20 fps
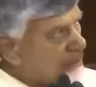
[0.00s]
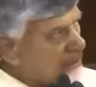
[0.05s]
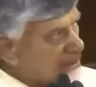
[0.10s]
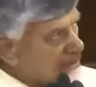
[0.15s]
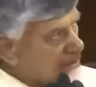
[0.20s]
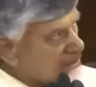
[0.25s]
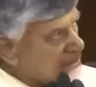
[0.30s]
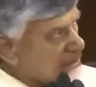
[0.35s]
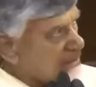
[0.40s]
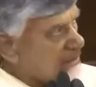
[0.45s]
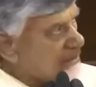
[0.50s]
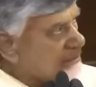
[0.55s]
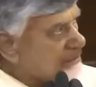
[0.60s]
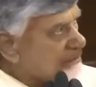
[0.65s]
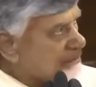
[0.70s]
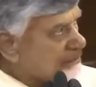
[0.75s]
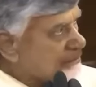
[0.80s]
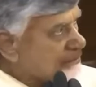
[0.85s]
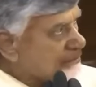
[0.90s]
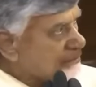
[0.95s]
months,
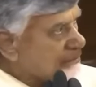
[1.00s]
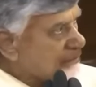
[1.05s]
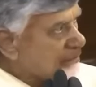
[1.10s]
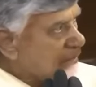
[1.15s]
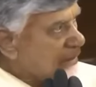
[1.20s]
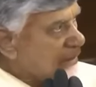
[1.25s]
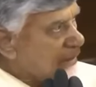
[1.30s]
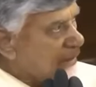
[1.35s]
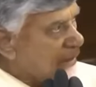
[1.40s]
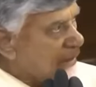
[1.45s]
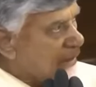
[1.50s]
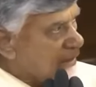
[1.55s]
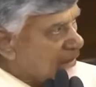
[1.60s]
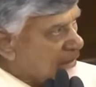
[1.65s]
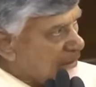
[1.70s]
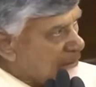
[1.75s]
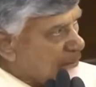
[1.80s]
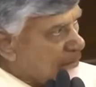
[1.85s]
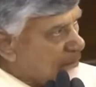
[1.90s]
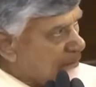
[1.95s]

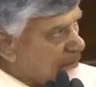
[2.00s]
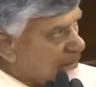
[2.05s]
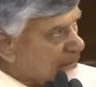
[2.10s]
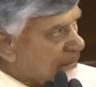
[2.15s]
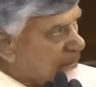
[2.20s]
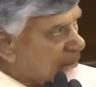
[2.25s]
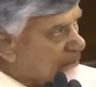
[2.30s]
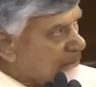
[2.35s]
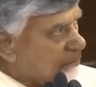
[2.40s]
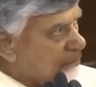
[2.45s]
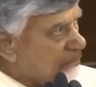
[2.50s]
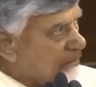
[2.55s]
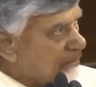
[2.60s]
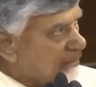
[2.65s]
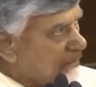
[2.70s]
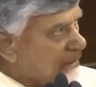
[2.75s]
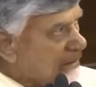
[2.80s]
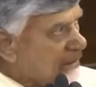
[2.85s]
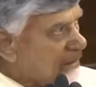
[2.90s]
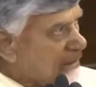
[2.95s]
Honorable PM
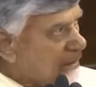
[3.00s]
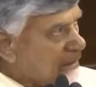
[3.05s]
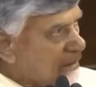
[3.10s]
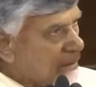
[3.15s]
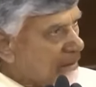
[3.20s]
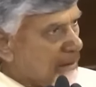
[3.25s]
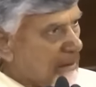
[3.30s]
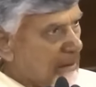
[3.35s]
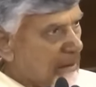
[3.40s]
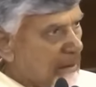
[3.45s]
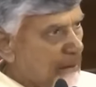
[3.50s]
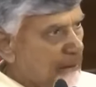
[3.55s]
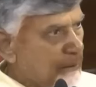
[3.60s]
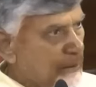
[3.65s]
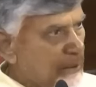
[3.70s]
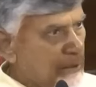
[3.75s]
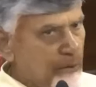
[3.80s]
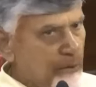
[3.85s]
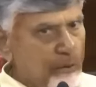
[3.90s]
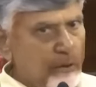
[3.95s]

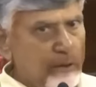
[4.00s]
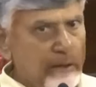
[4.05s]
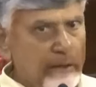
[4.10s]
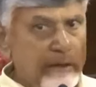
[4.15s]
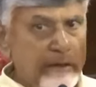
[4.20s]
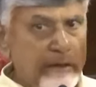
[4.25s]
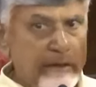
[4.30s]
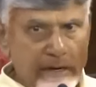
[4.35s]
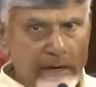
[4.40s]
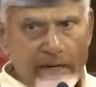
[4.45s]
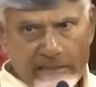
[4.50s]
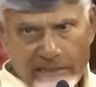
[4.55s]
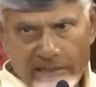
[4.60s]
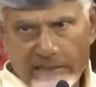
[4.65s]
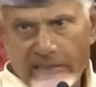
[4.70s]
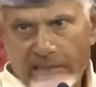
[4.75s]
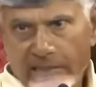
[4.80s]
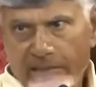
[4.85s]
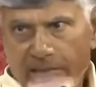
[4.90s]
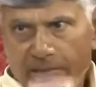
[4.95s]
never took any
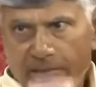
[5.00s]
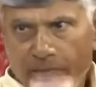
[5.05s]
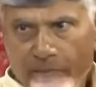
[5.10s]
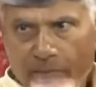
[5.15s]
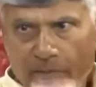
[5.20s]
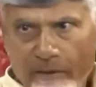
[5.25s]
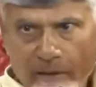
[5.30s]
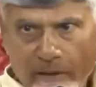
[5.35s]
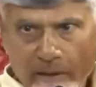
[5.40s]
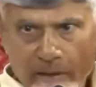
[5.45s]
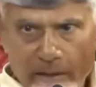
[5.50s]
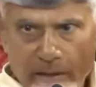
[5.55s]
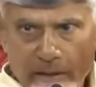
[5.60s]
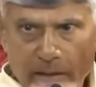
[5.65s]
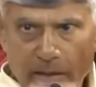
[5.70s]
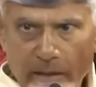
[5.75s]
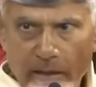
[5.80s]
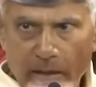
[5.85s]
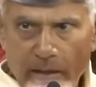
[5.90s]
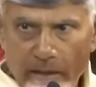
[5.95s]
rest.
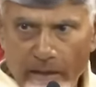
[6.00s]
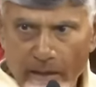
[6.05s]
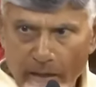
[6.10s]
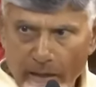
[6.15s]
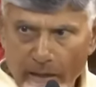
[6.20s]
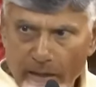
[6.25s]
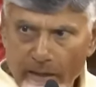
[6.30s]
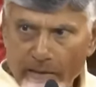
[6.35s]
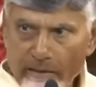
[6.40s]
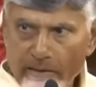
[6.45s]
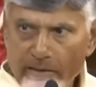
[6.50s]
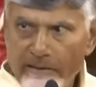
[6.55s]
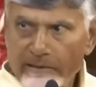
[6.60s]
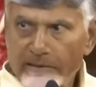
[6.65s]
Day and night,